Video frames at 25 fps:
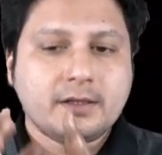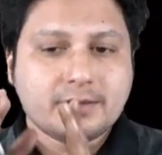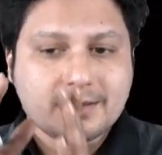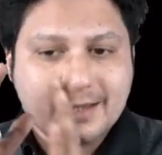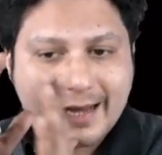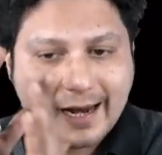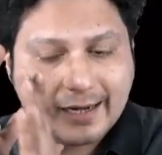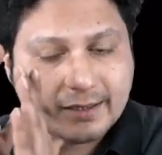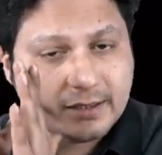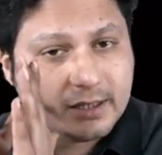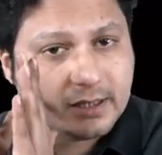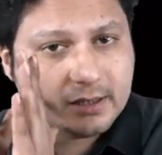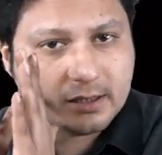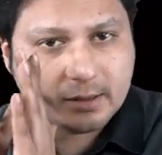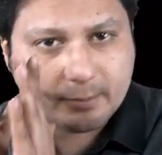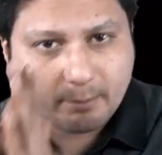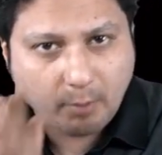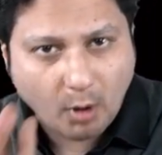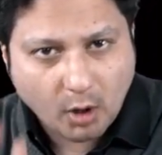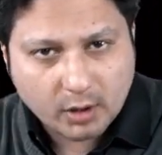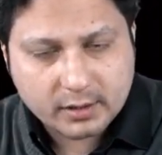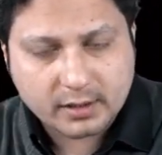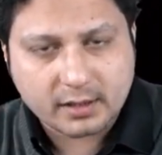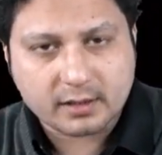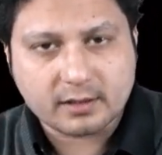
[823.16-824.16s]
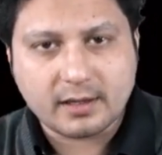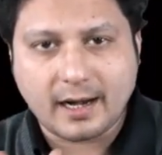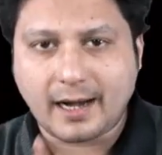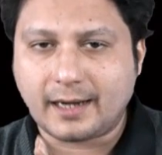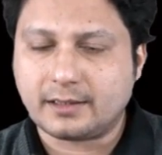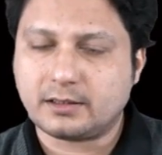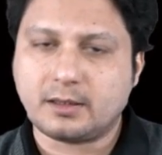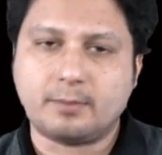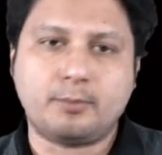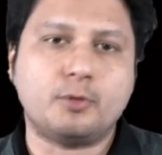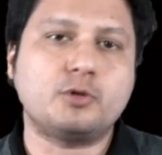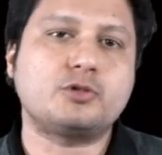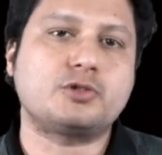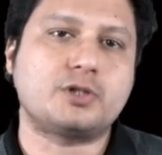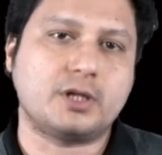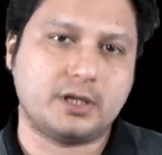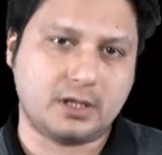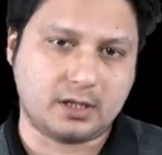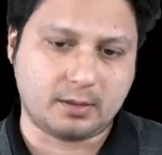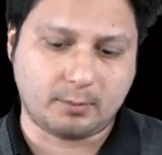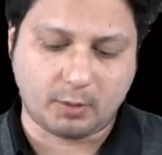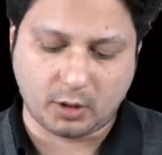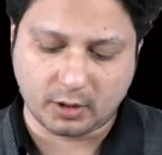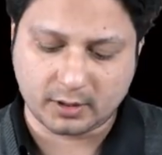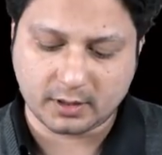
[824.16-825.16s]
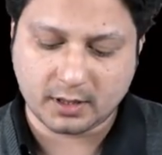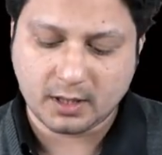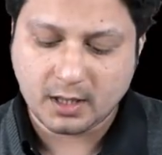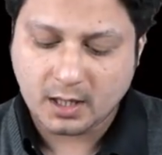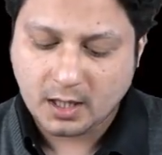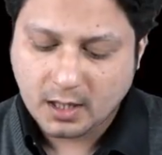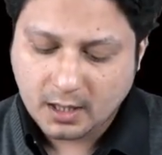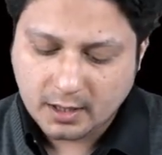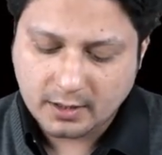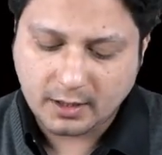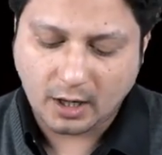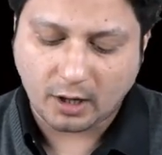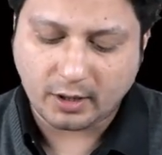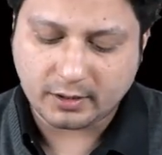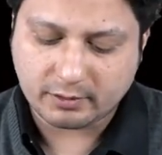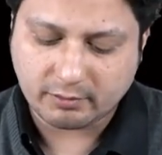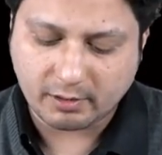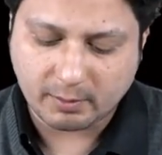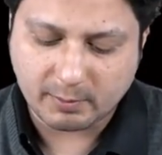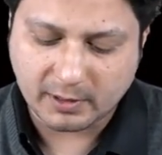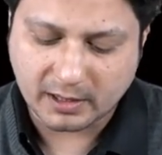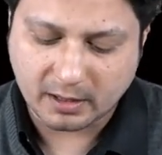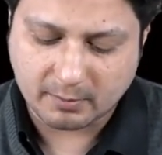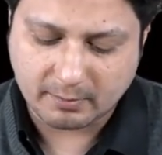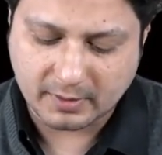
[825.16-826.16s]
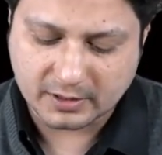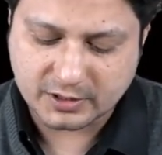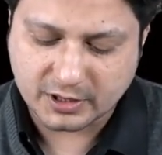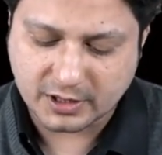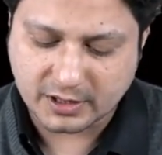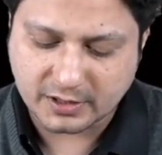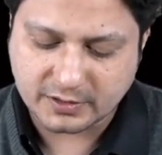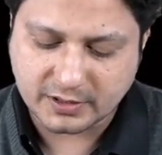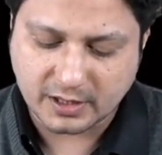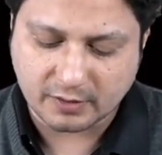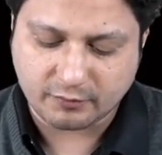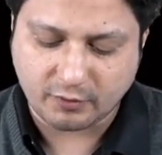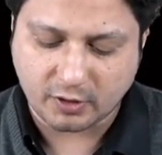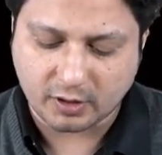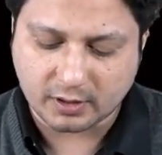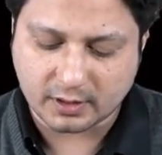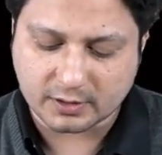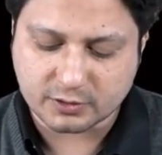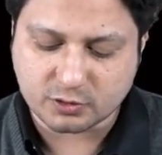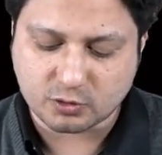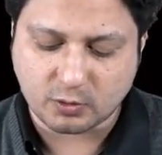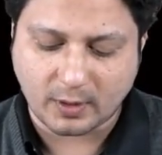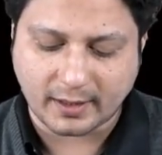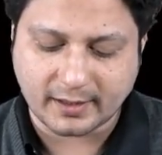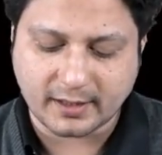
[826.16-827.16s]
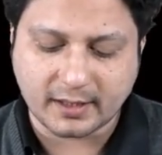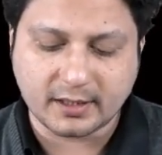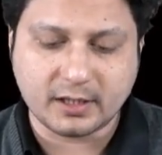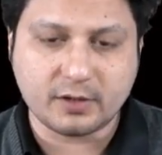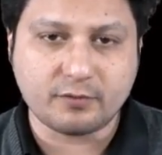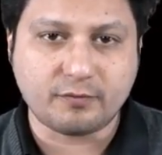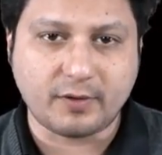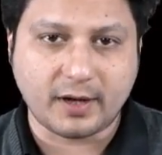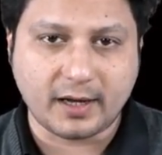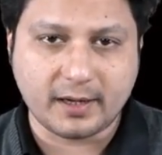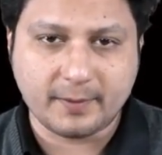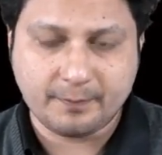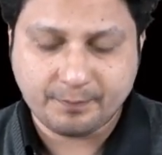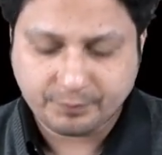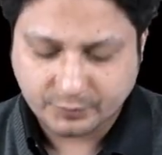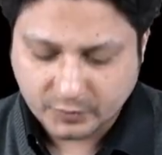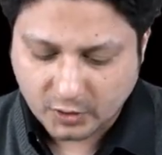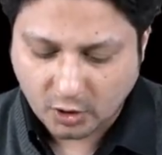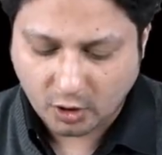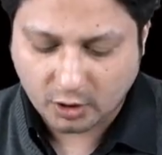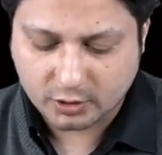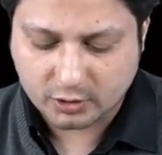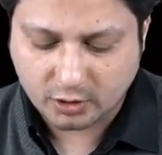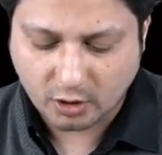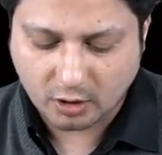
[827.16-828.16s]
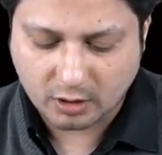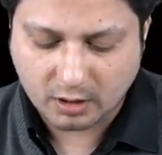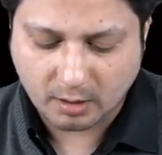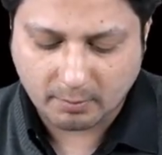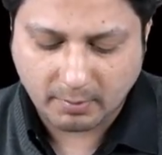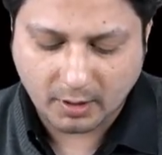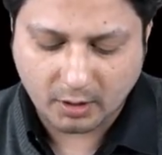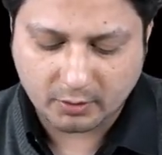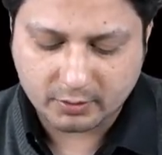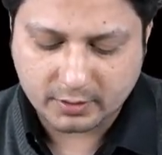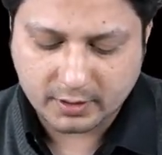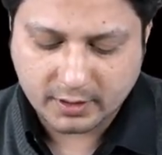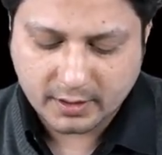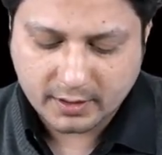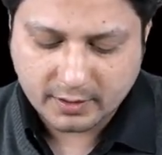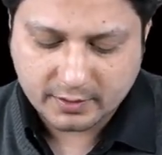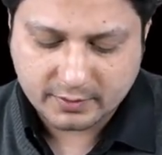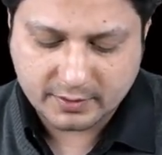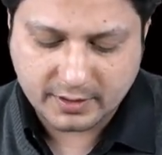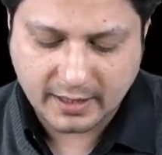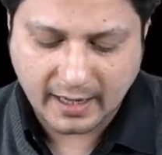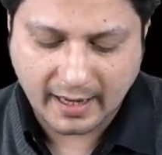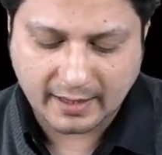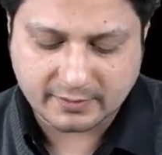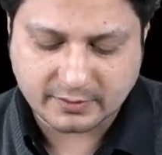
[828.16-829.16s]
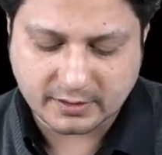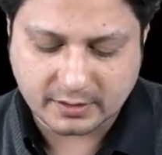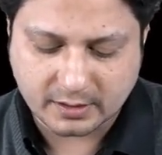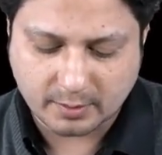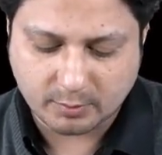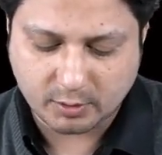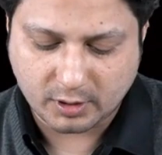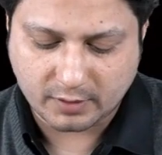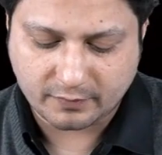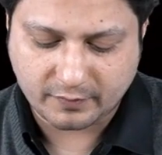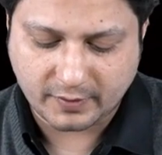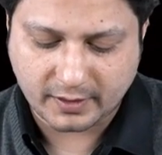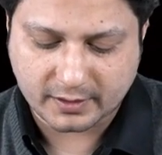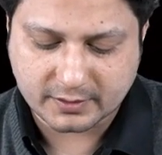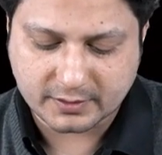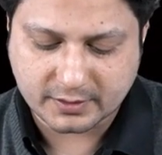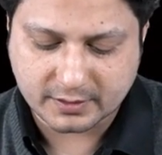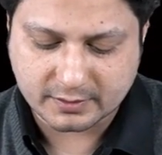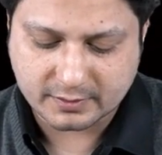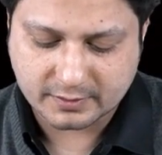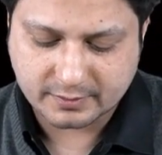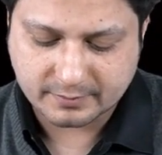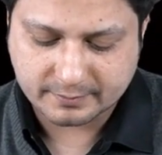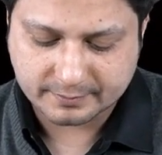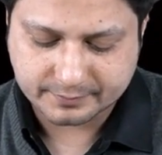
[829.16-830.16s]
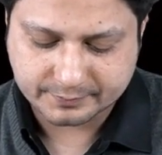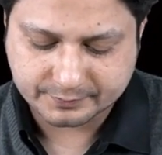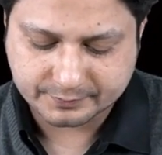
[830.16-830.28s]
the anterior border and the posterior border. Now it will become much easier for us to identify or talk about the acetabular fractures.